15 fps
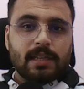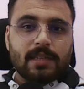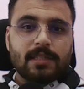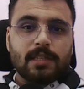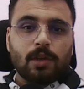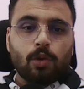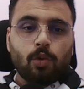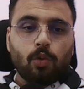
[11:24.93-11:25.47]
there
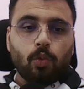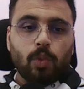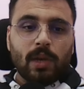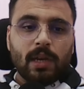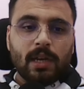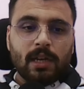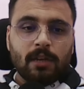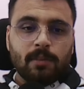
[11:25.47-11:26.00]
is a
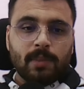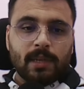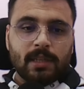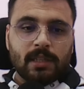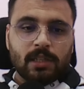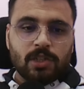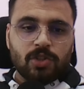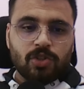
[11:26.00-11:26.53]
queen
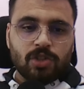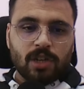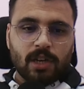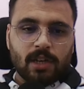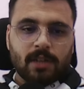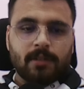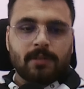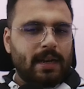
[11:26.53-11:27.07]
b3
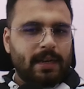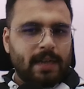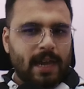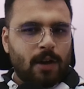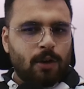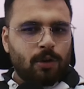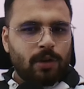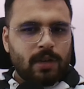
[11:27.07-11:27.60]
check. And
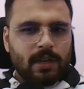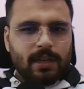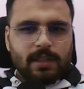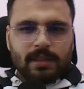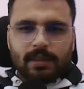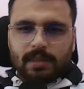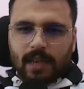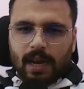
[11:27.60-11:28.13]
now
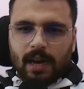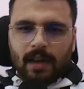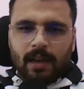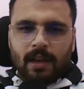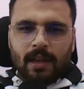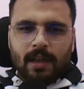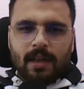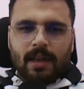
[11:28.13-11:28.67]

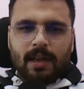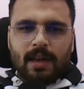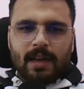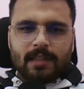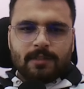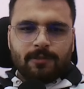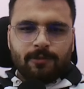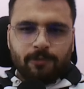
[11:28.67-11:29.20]
Tal
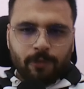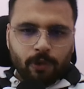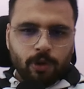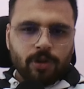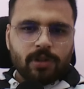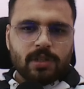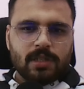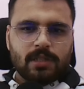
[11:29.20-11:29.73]
has
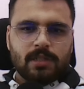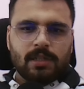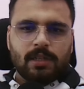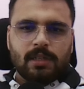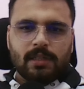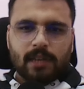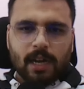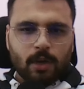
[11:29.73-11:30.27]
forced
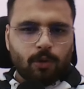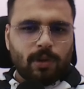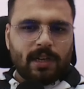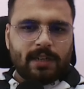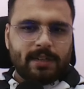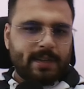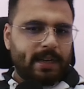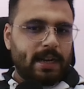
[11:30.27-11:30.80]
the
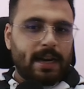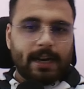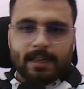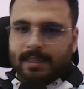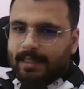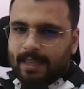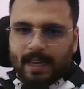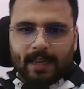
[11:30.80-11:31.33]
queen trade
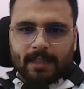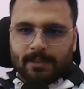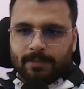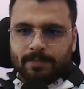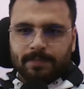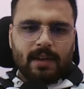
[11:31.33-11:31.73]
again.